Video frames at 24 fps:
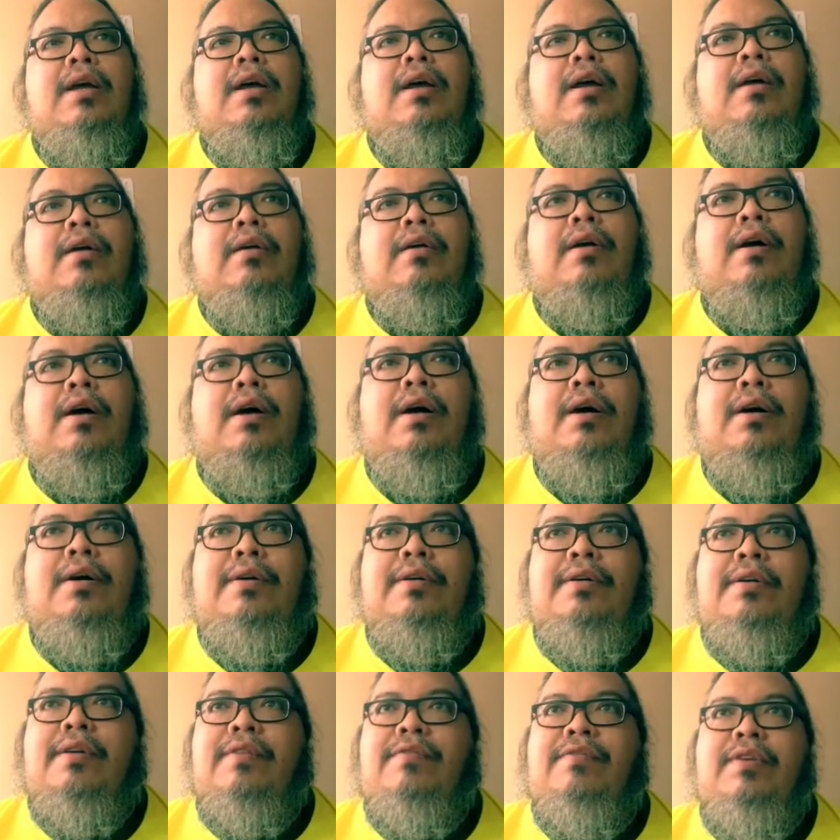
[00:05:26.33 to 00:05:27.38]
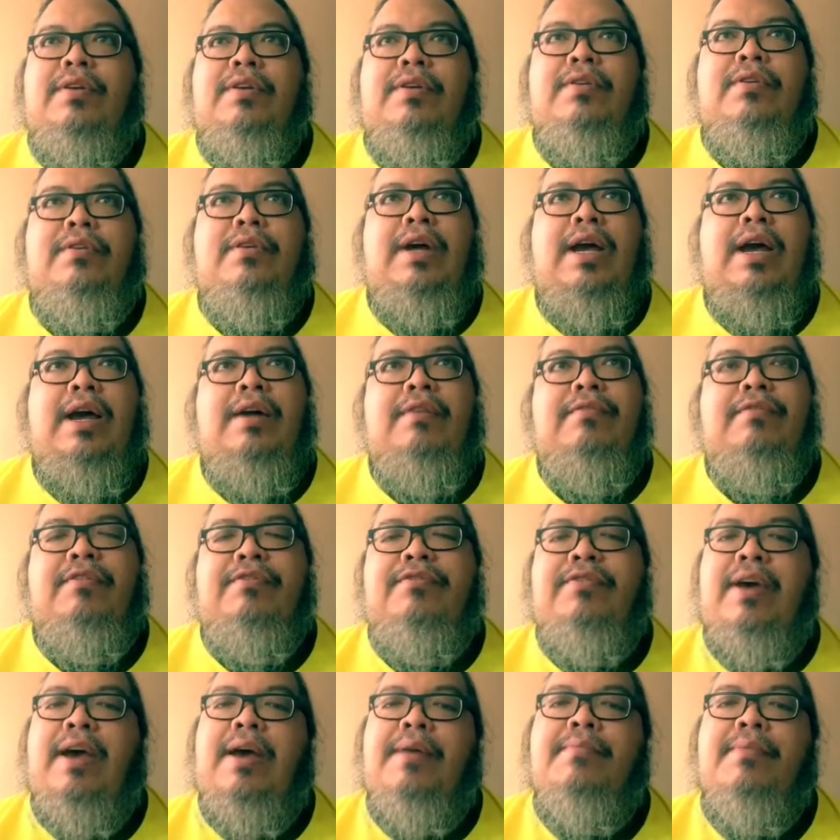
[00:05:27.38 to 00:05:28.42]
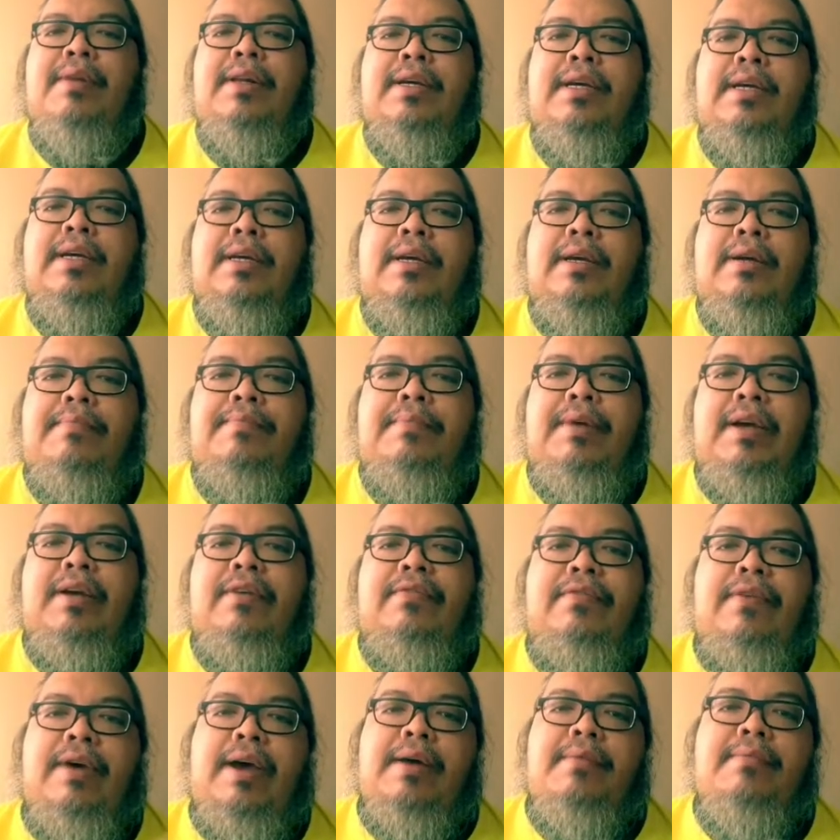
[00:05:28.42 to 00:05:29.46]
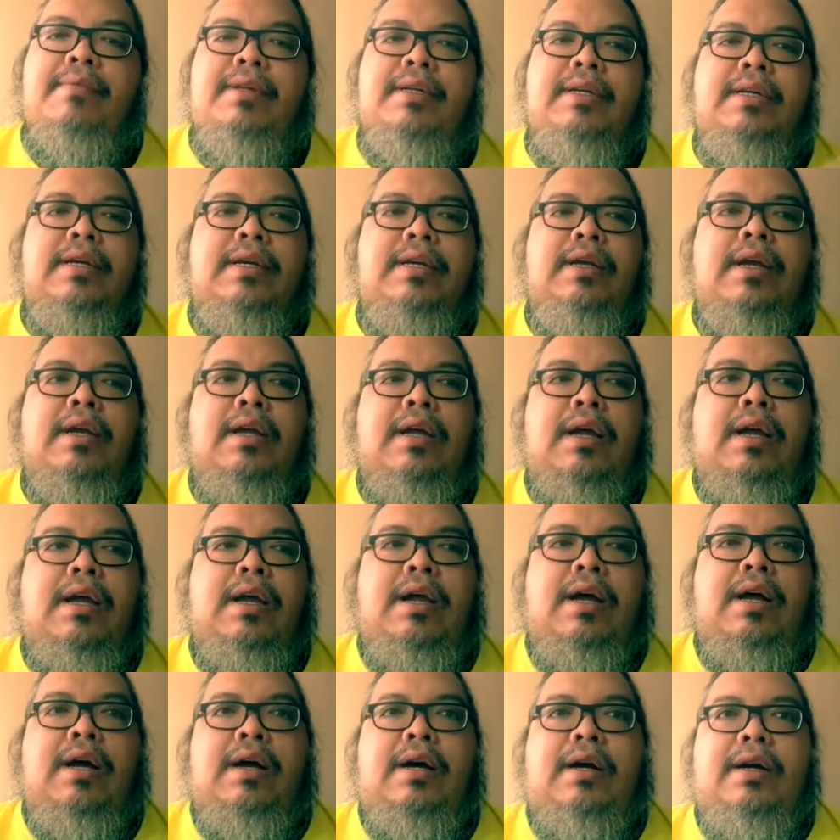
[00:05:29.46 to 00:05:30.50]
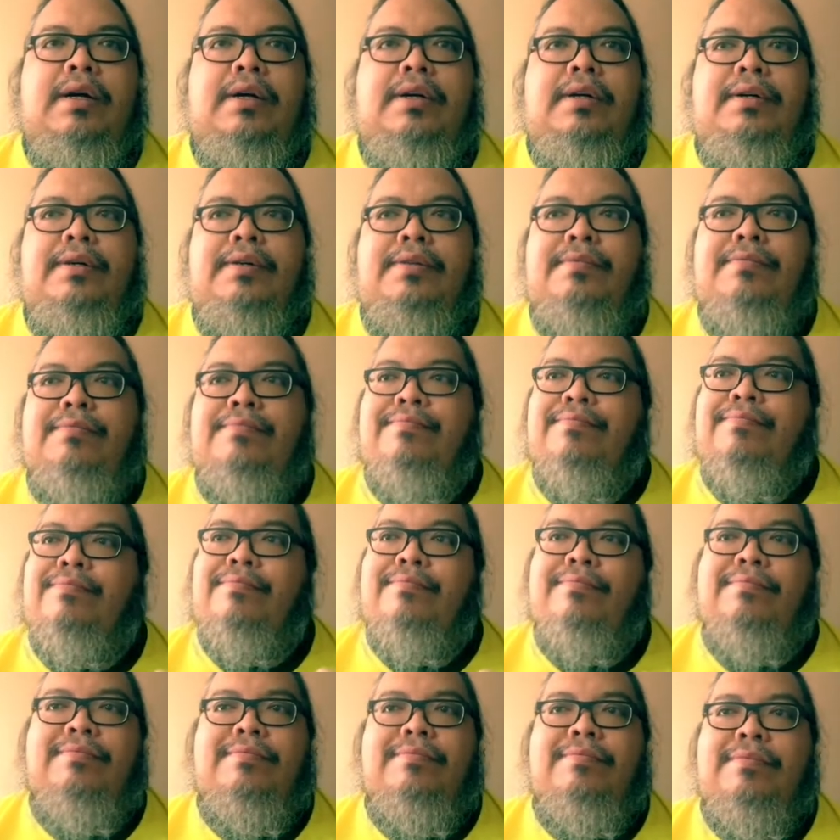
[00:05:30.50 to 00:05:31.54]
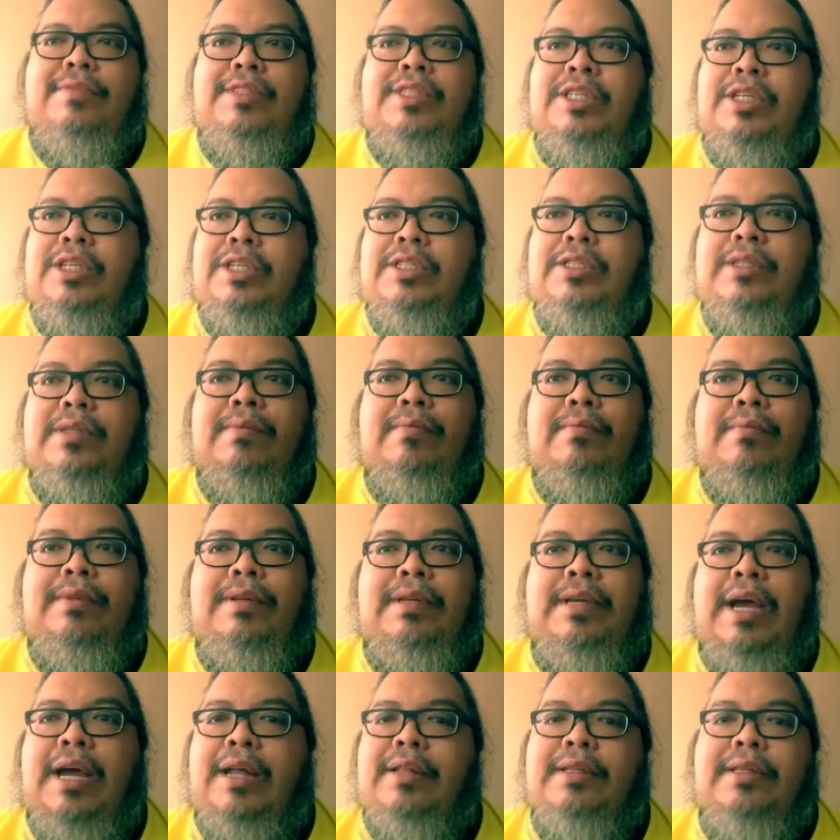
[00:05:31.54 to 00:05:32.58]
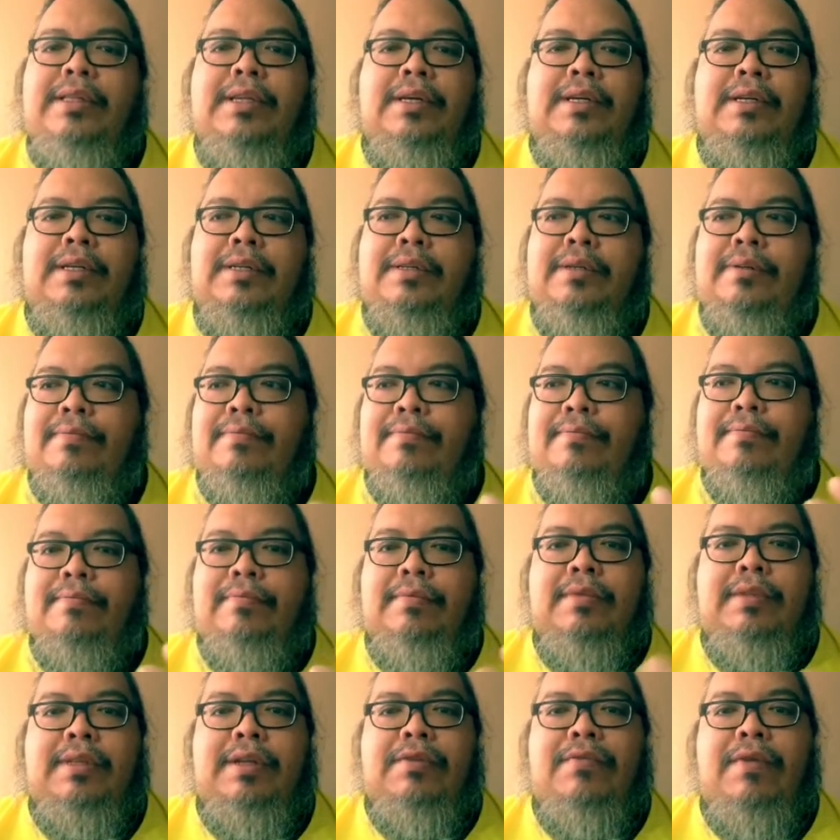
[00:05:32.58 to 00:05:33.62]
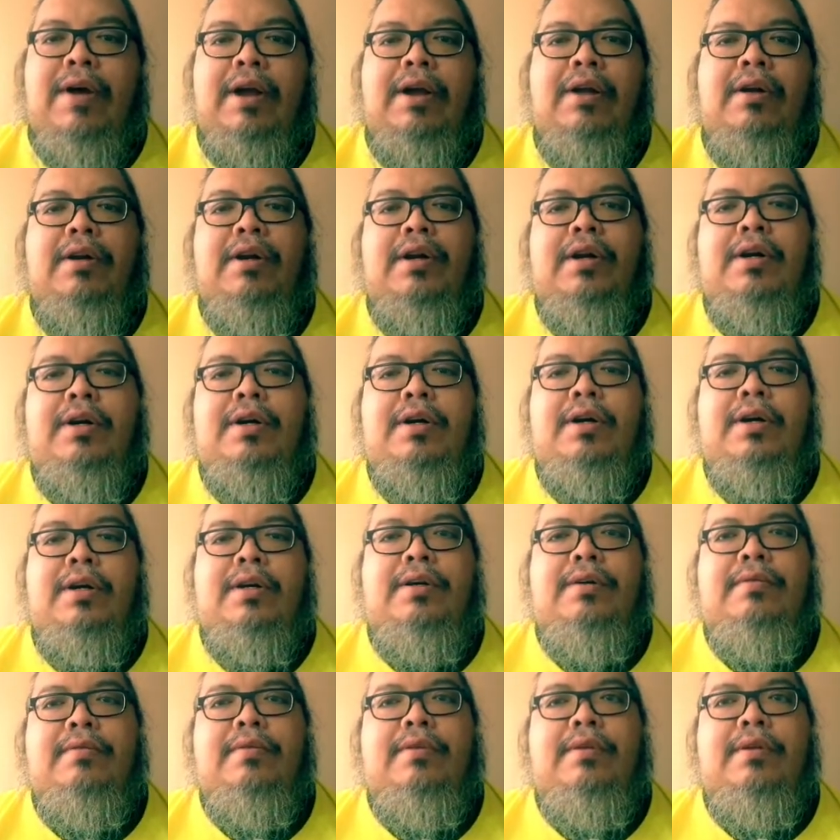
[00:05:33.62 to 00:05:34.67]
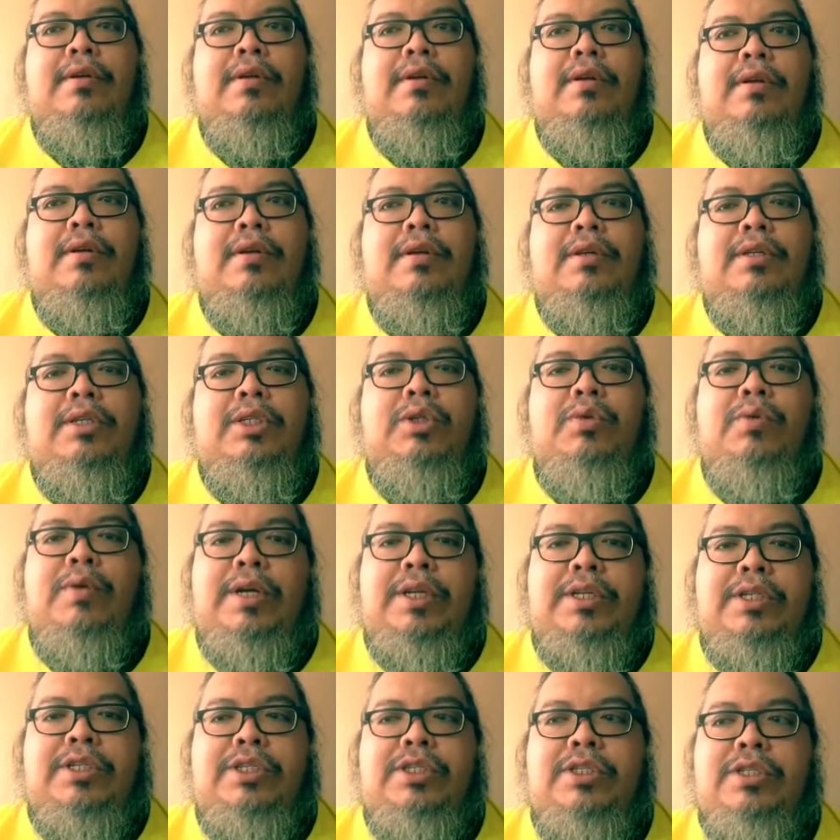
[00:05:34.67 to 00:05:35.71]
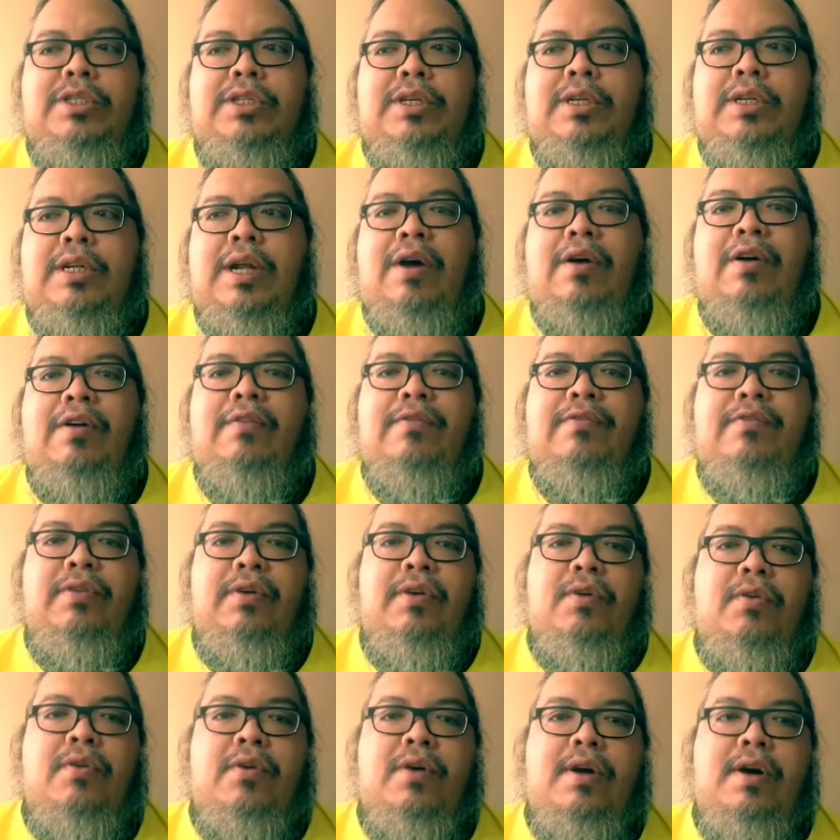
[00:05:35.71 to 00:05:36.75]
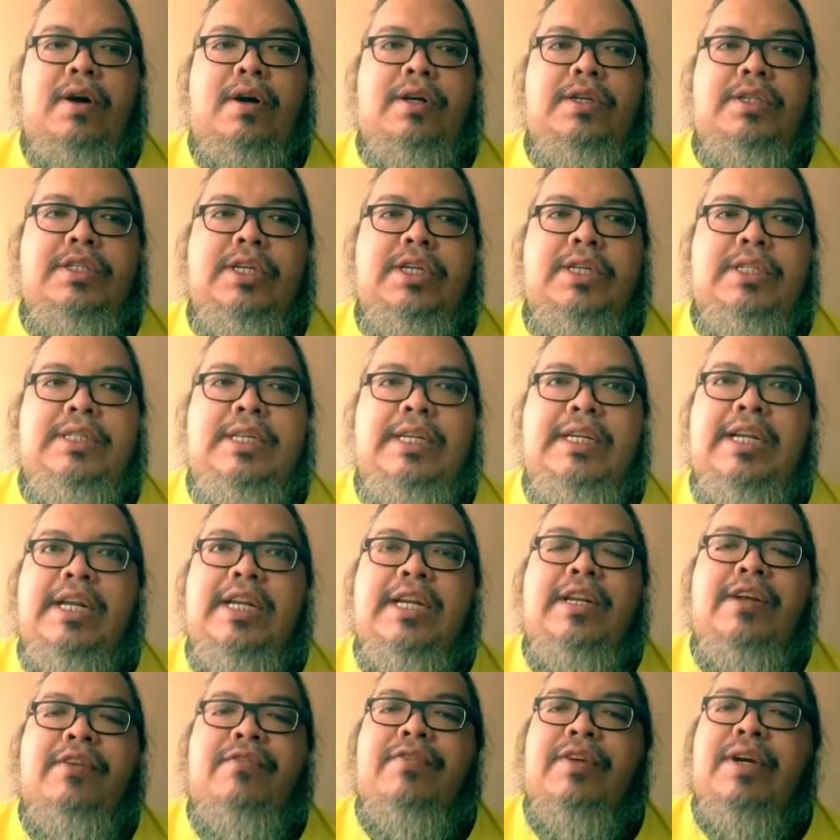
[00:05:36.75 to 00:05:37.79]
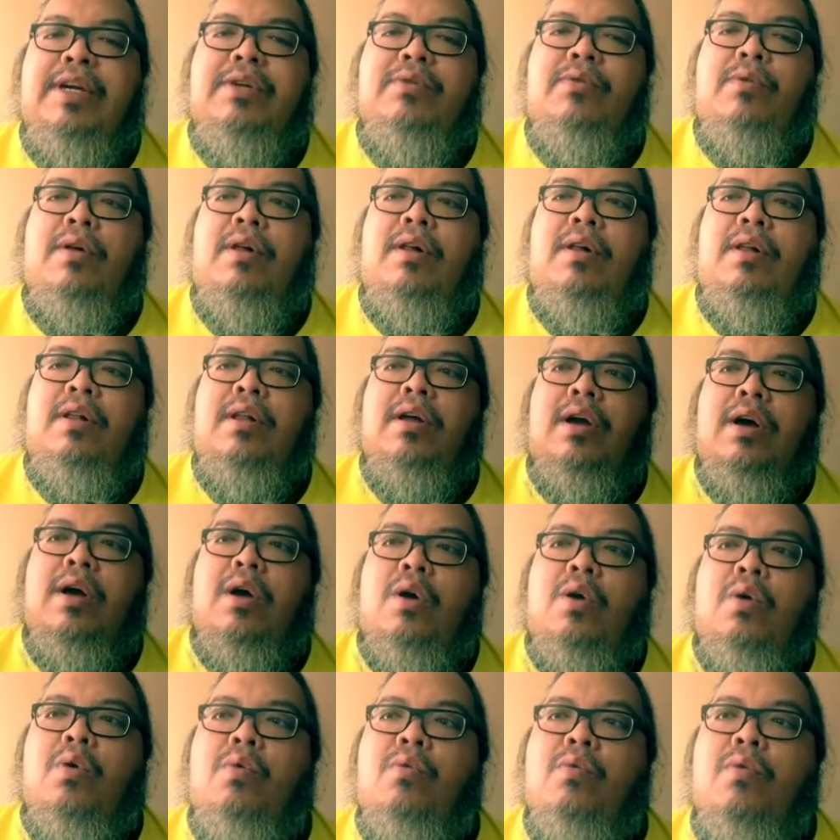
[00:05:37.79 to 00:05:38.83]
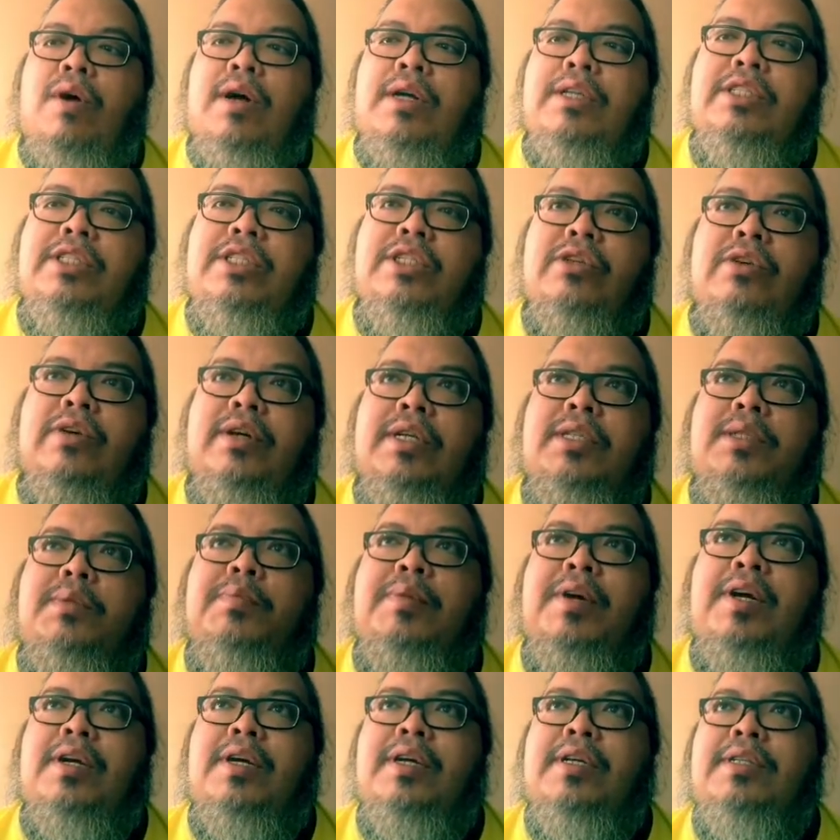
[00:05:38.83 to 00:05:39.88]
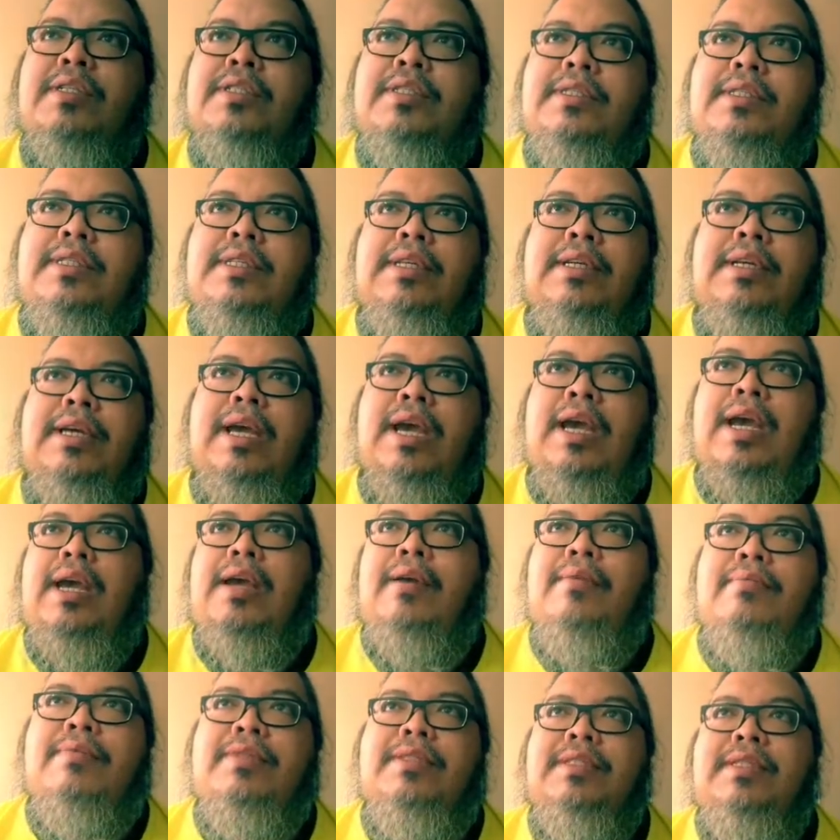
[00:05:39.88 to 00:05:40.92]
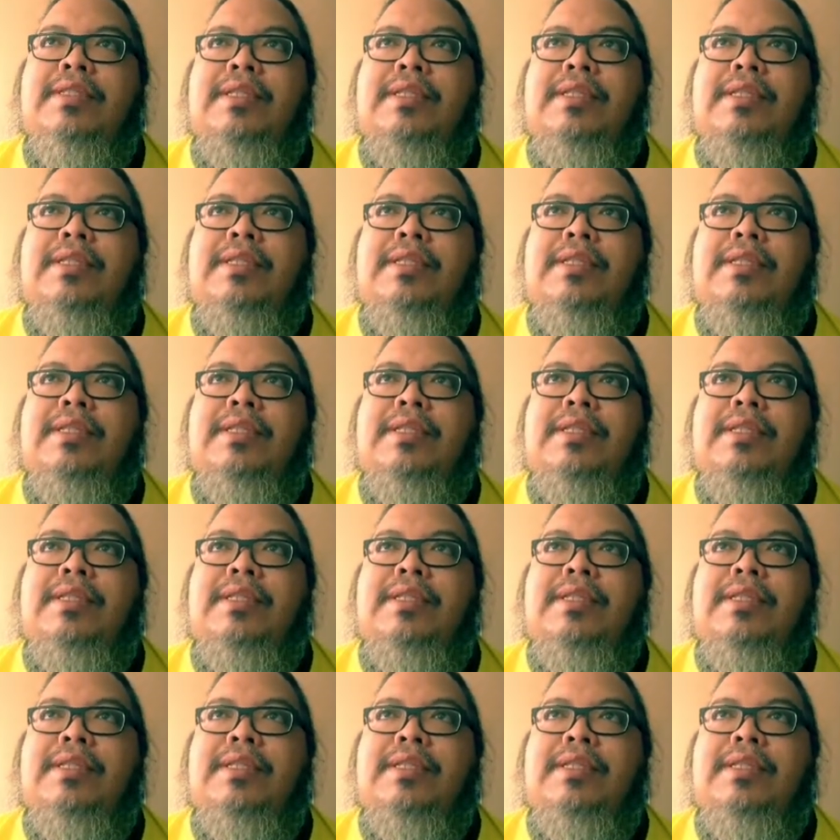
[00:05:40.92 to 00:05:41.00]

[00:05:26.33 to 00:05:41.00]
If you have a family, big family, uh, just get the regular Switch. Now, if you're just an individual who wants to experience the games, the